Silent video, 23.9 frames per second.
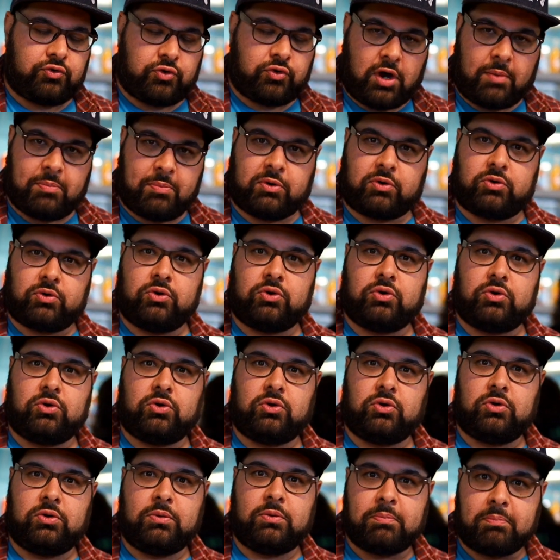
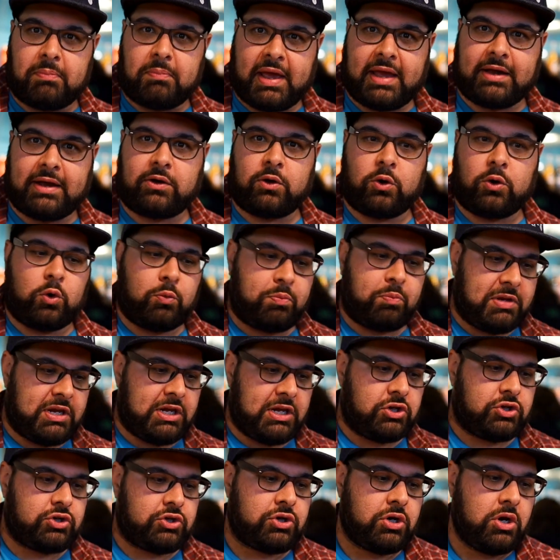tropical, mango,
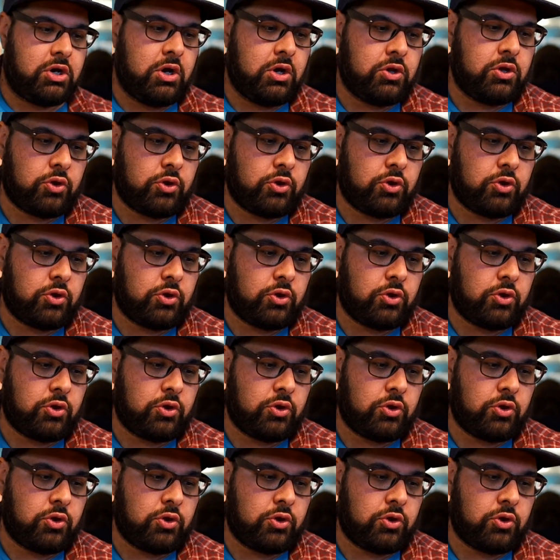peach,